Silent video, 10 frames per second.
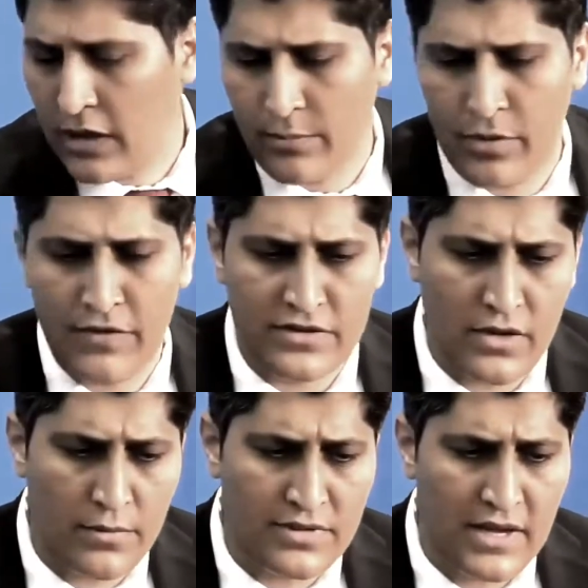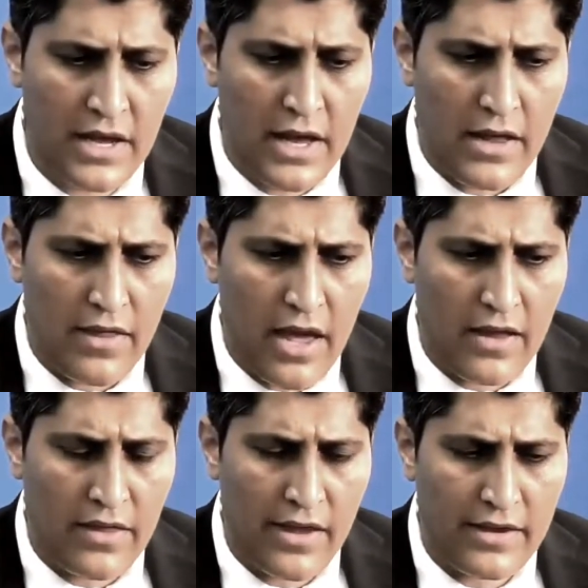previous terms,
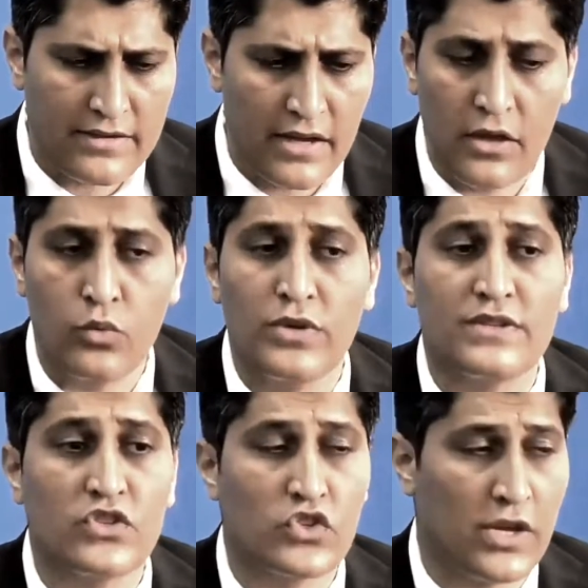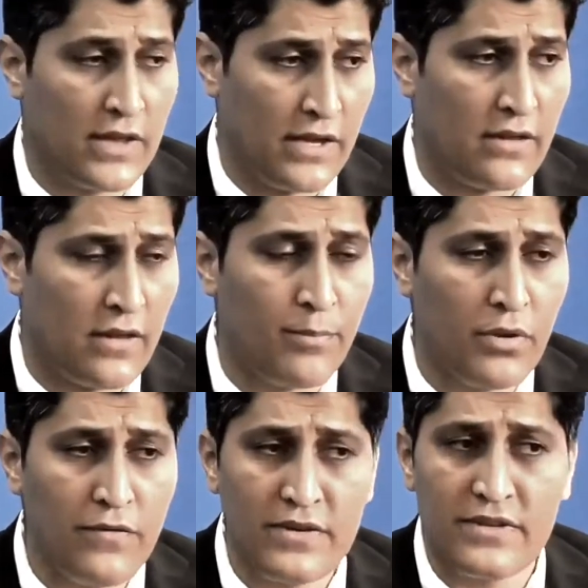that they say it was that the
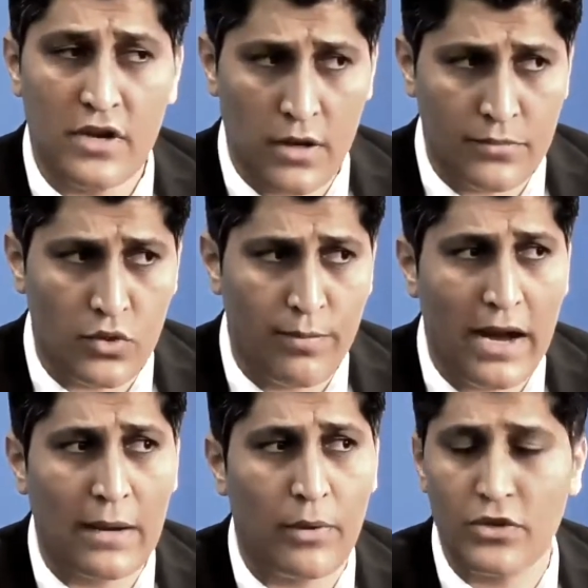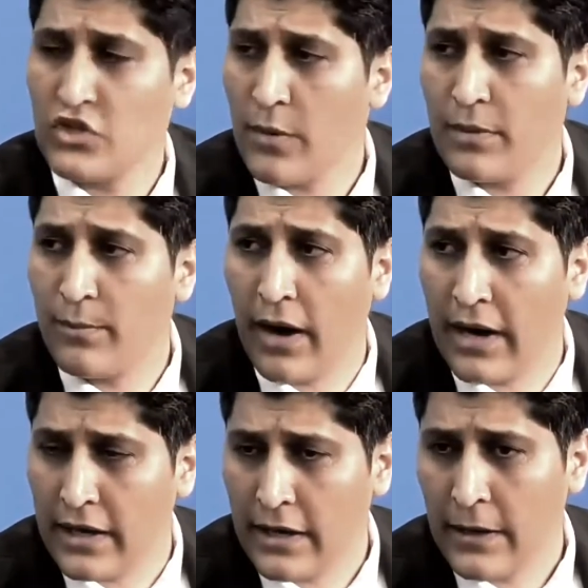previous terms of Parliament was shaped
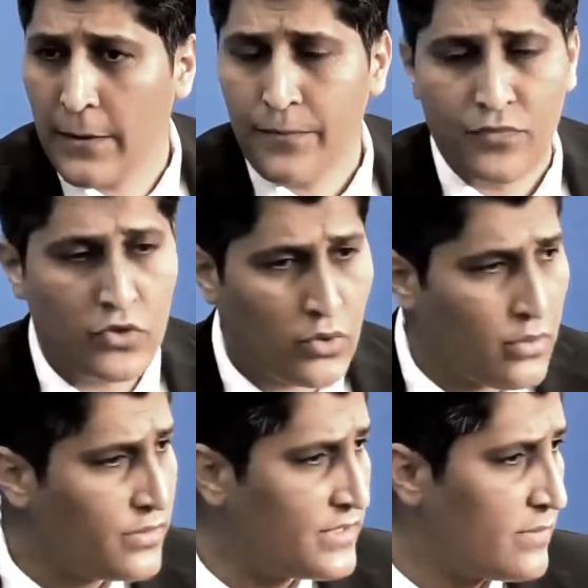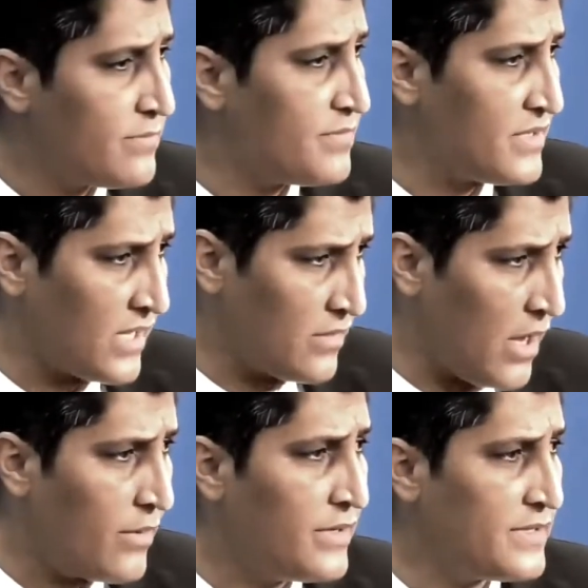by terrorism,
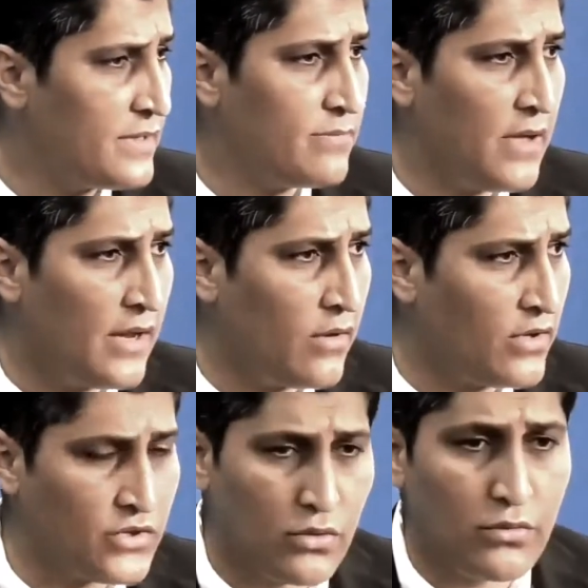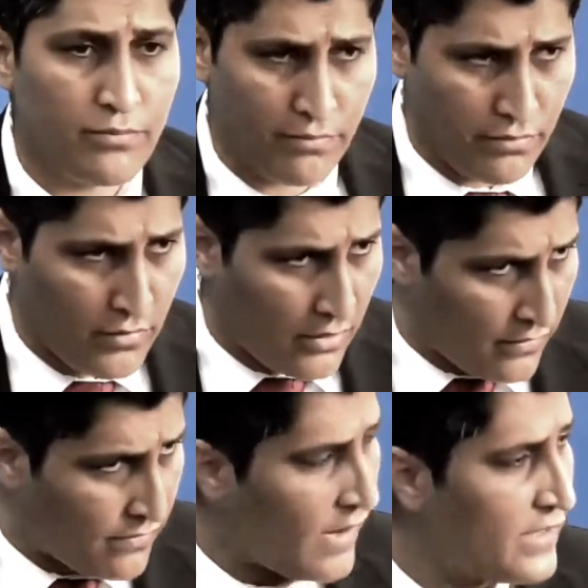sectarianism, and also the
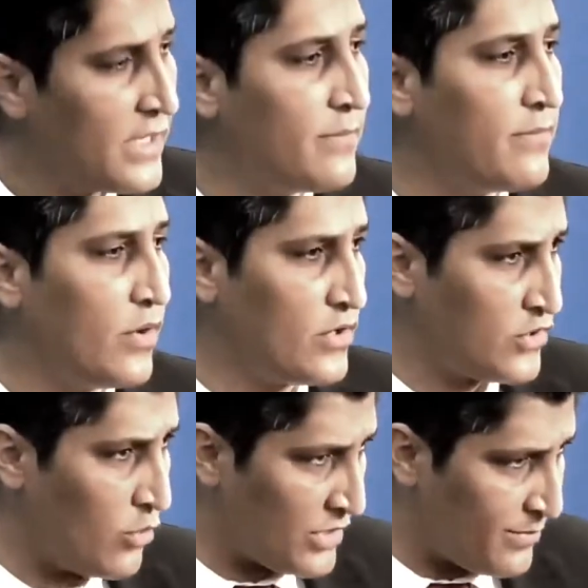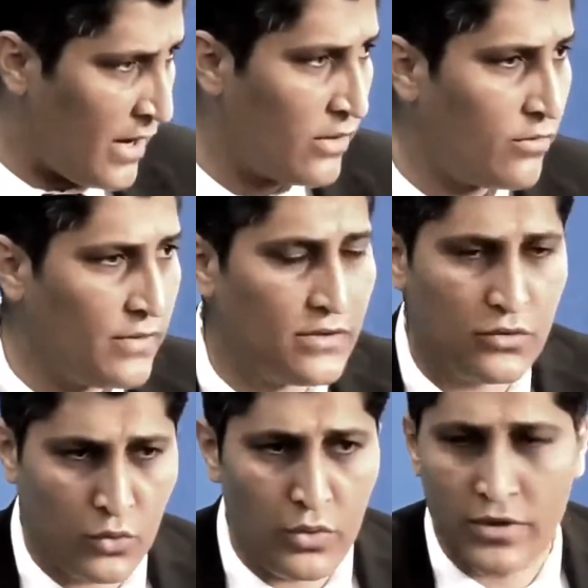referendum also was part of a
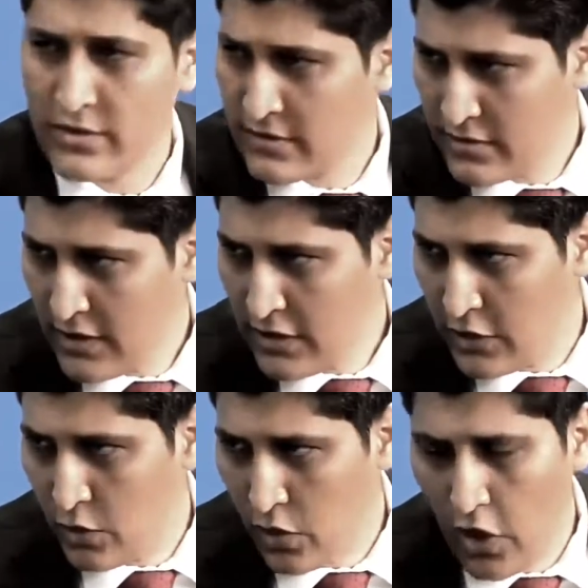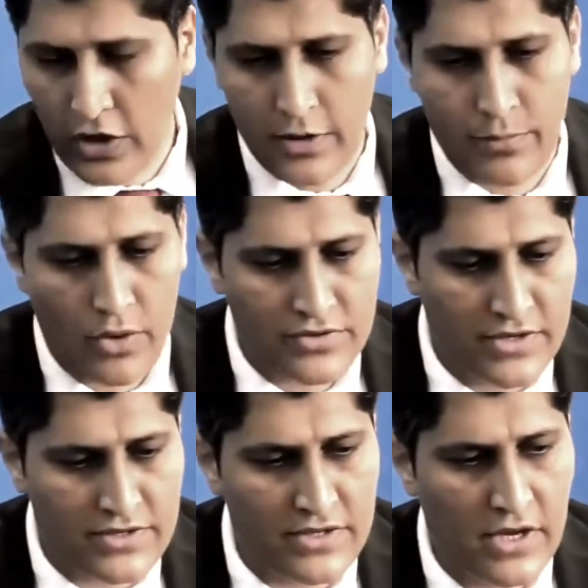2 years long
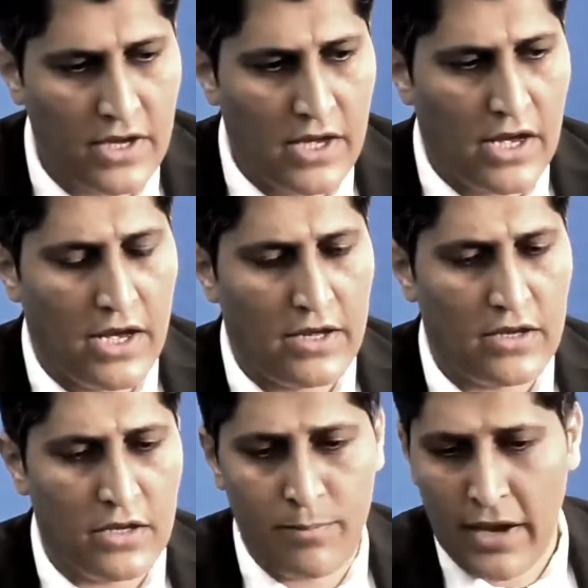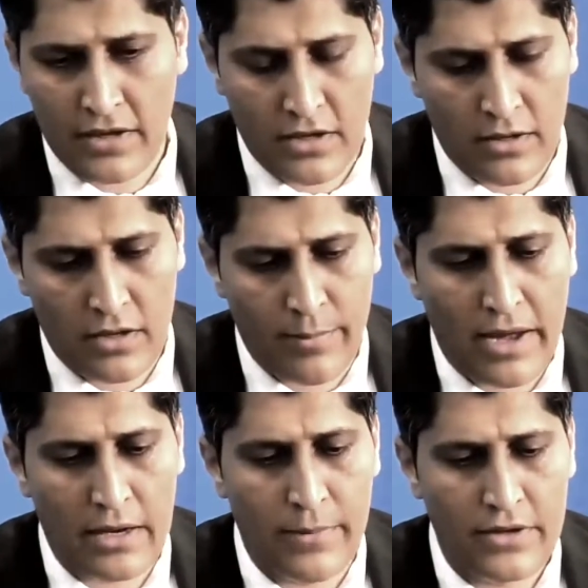process, the debate in the
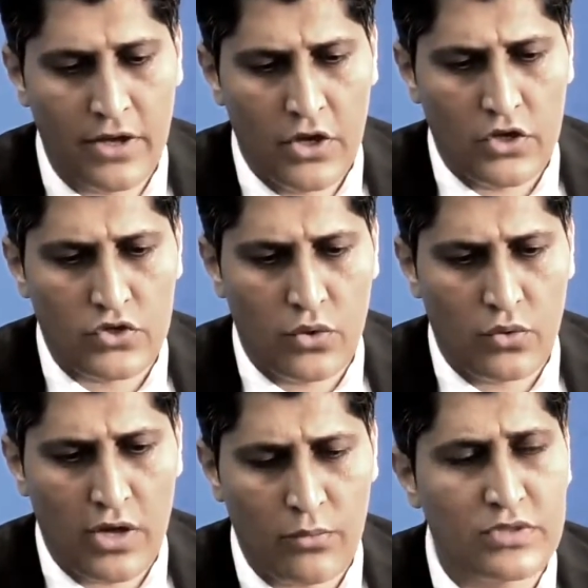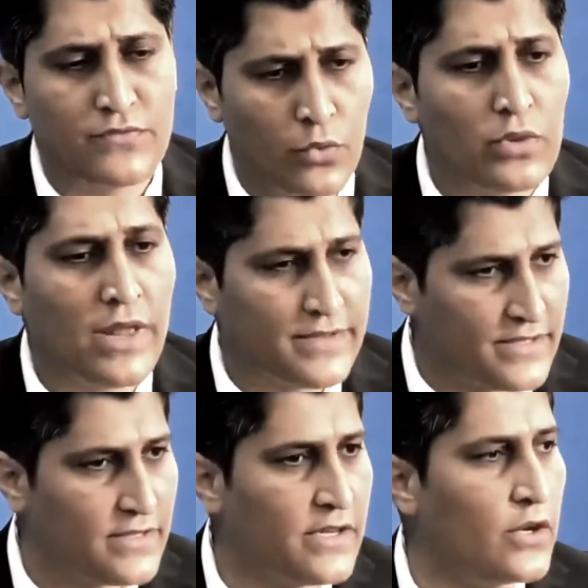Parliament. So that was
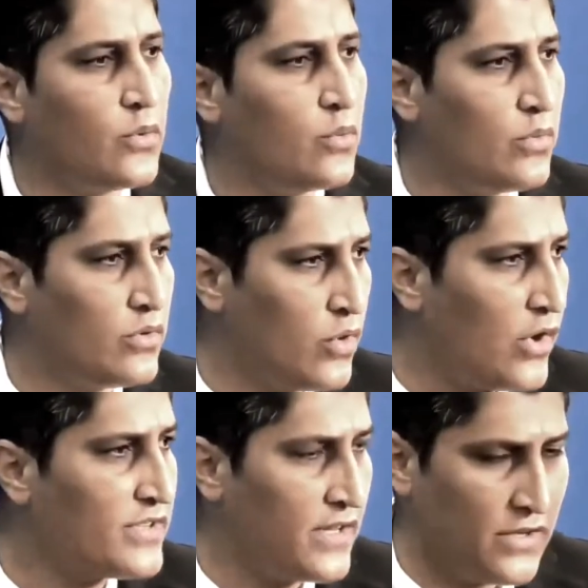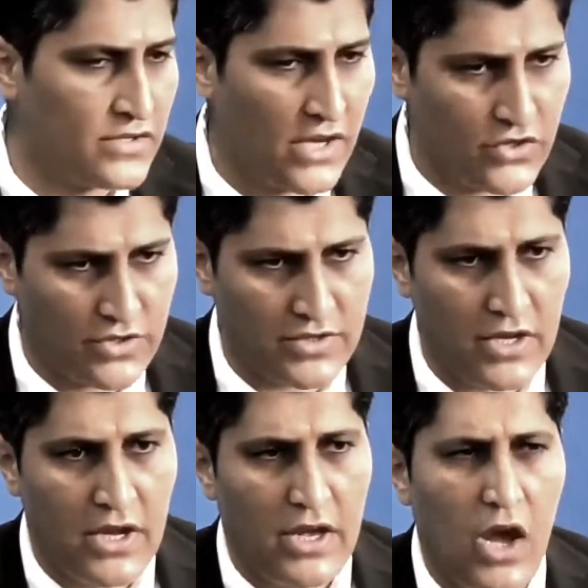fruitless talks and discussions.
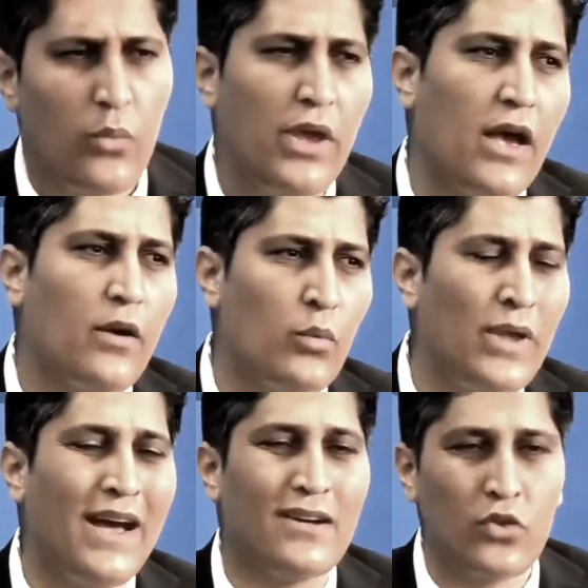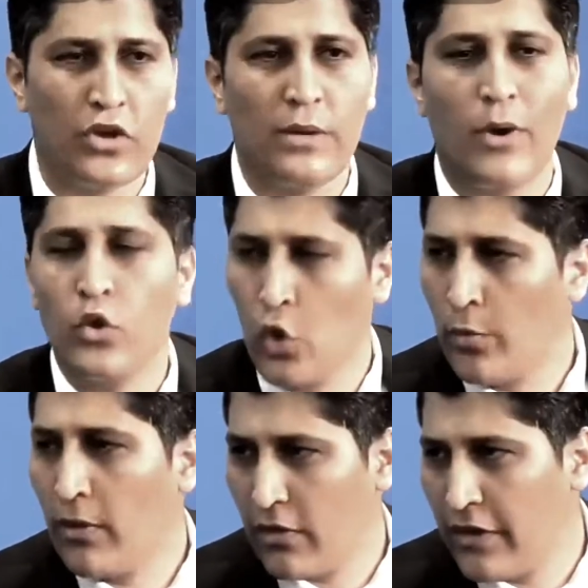Now we are talking about
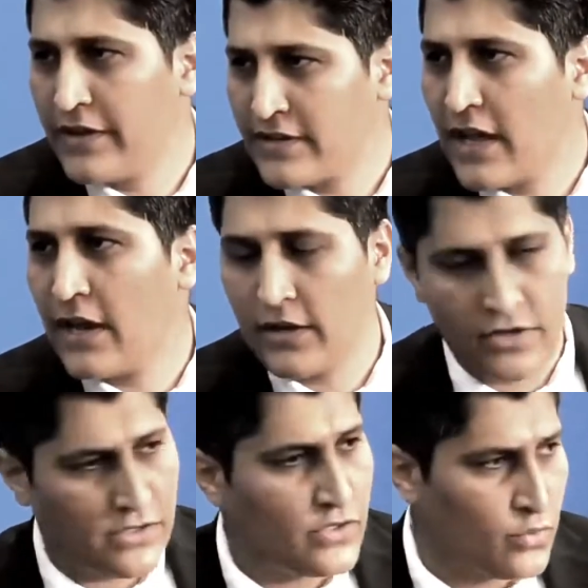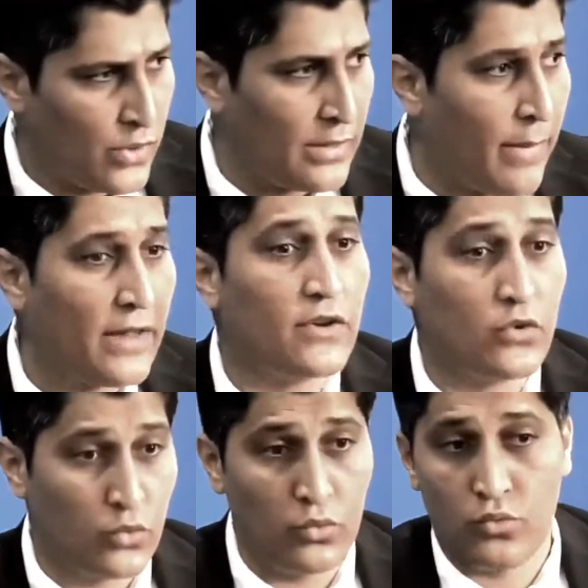normal things that is really matter
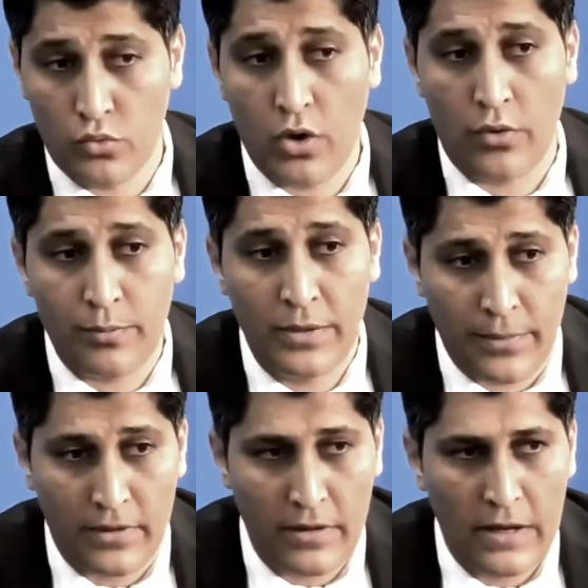to our people.